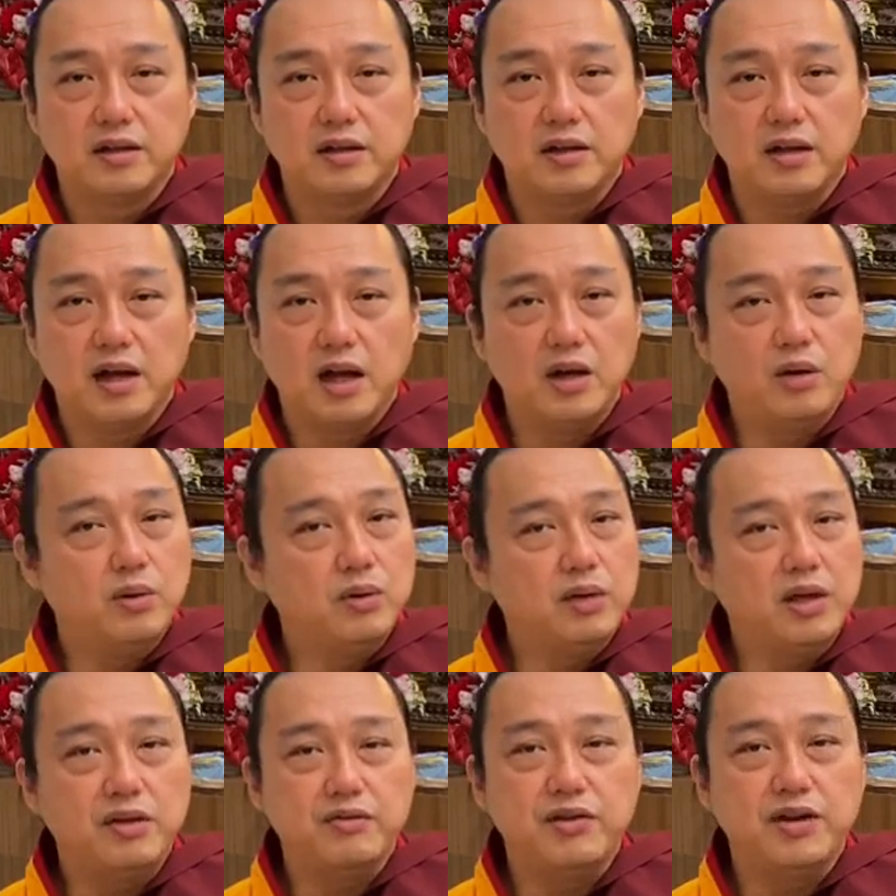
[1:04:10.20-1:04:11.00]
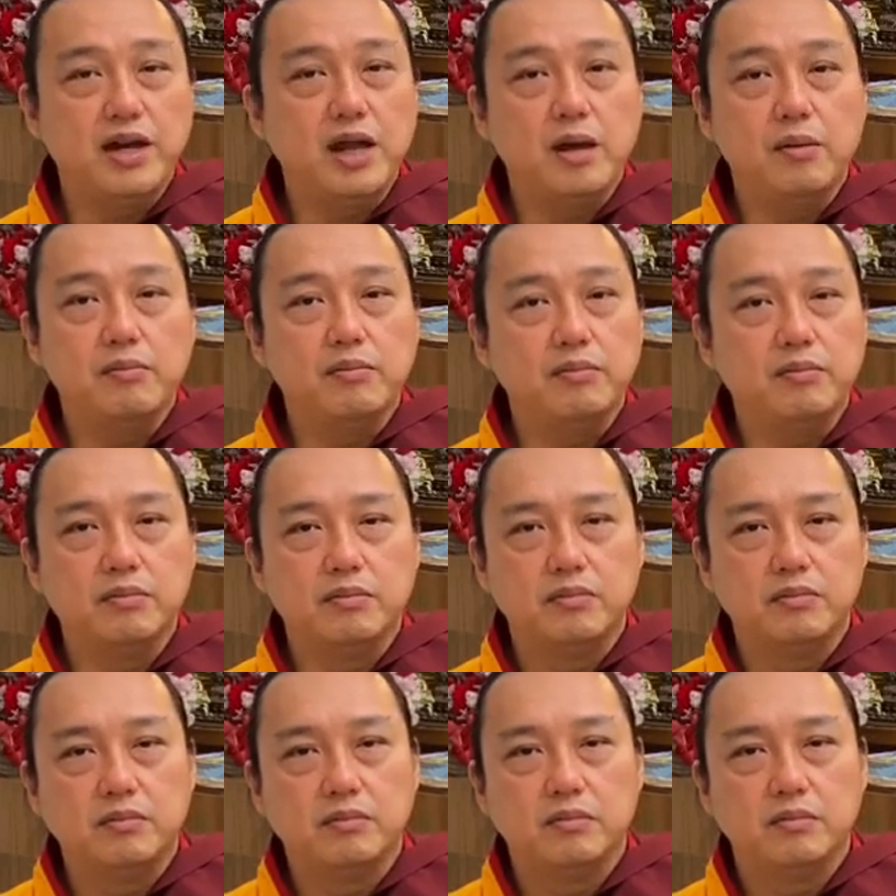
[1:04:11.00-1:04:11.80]
I don't give a damn.
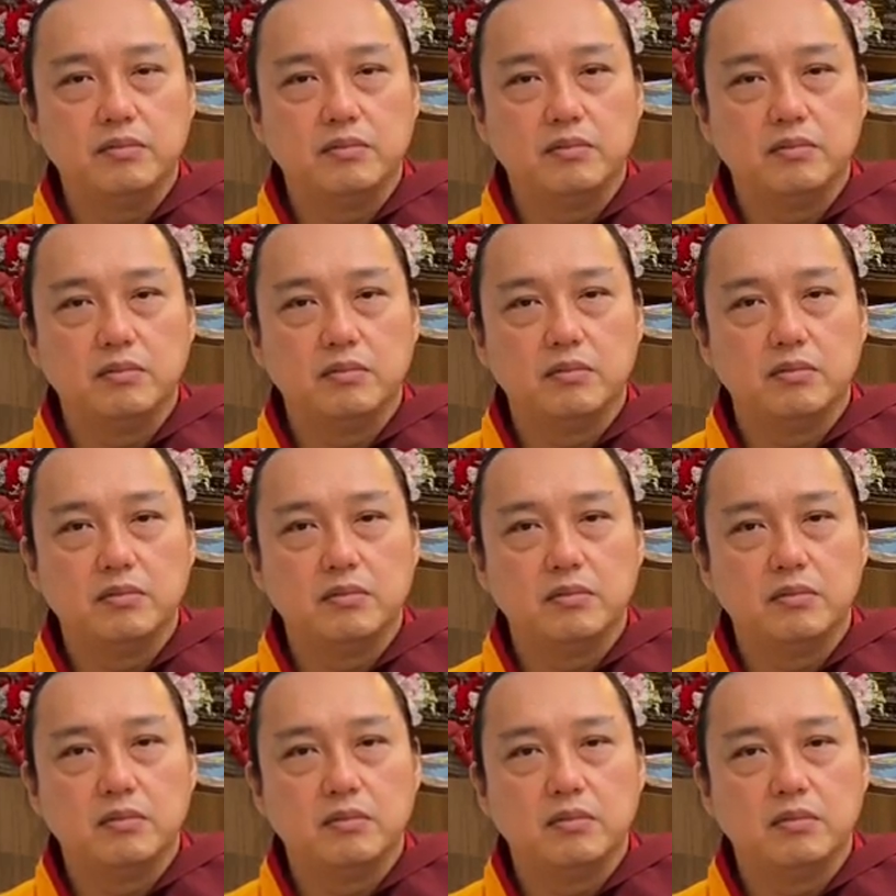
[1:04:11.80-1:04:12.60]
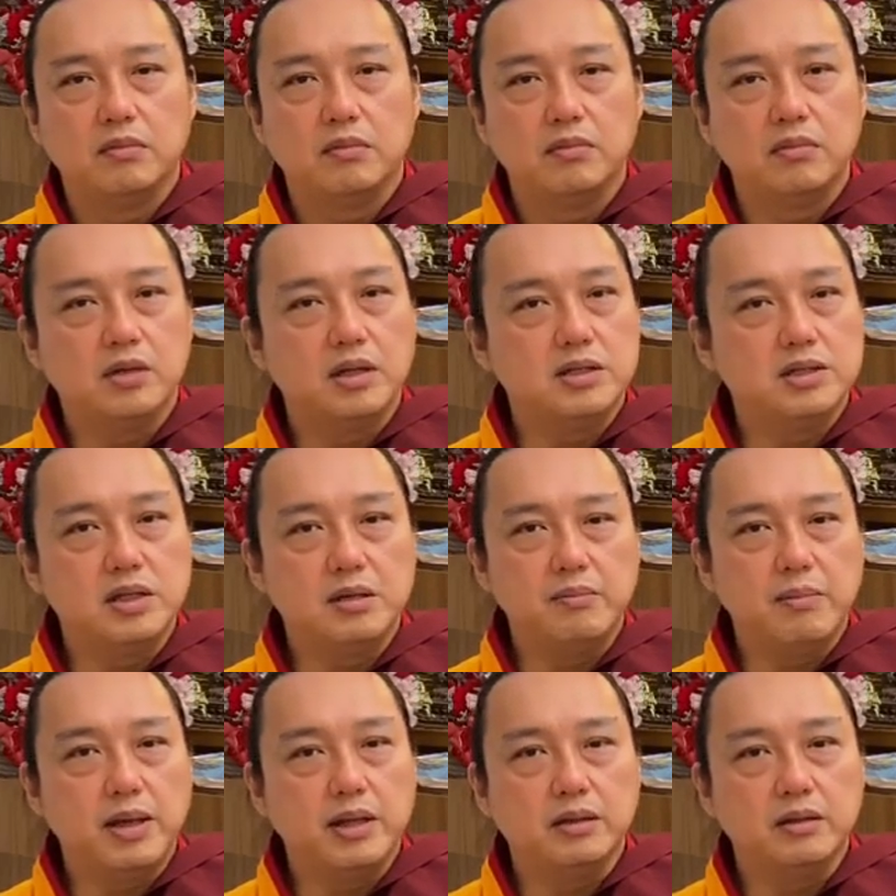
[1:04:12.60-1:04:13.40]
Does it
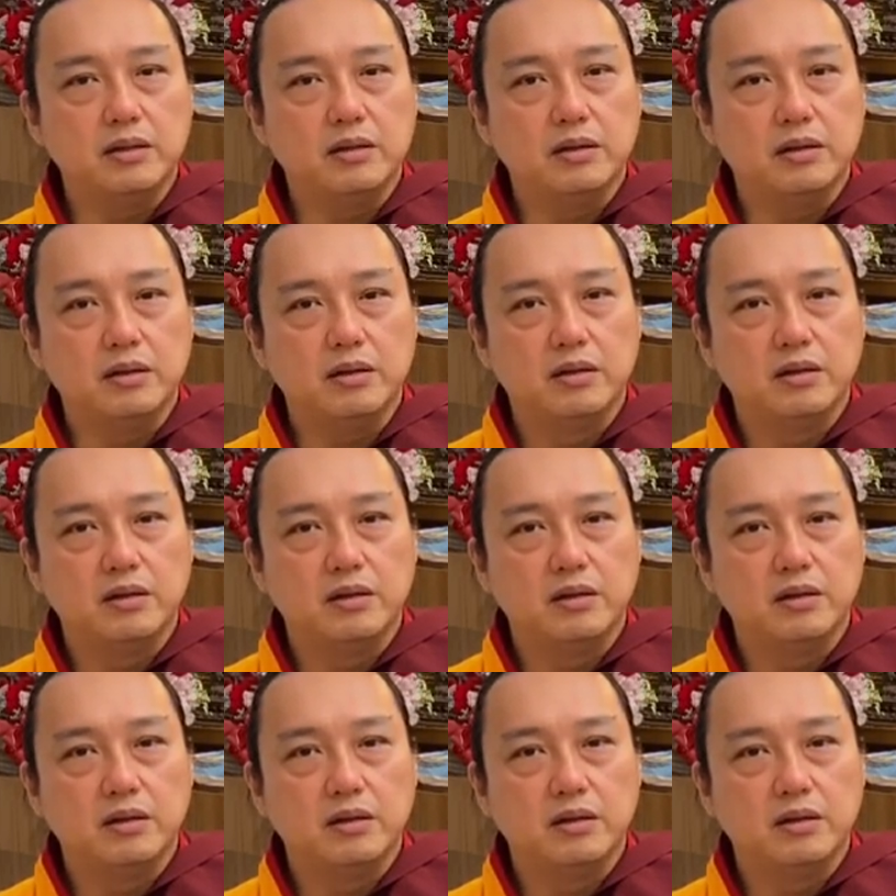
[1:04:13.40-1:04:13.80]
matter?